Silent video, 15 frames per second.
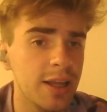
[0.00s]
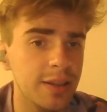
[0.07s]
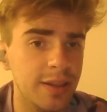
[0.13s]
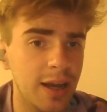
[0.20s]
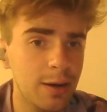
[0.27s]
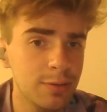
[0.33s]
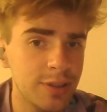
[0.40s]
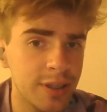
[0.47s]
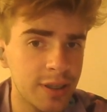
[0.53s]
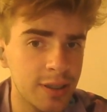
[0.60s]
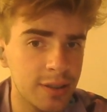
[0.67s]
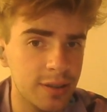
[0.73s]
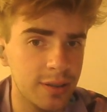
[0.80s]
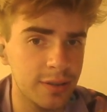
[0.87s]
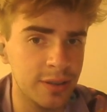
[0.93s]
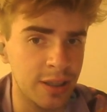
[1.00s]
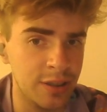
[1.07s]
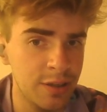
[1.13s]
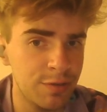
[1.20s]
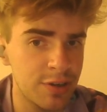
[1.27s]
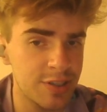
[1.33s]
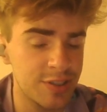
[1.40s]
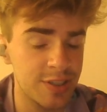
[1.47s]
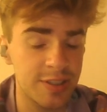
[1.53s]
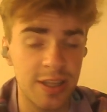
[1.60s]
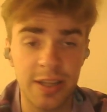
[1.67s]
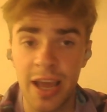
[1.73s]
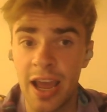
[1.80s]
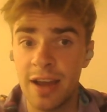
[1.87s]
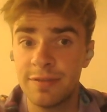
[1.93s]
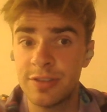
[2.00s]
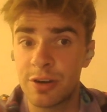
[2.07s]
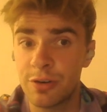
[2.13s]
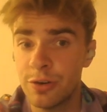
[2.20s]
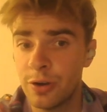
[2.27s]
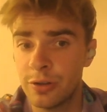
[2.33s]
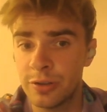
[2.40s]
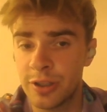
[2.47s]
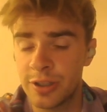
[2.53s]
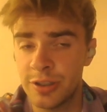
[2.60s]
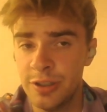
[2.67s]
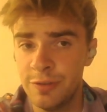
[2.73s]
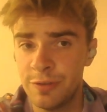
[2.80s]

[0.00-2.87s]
Now the difference is that I have the rook on the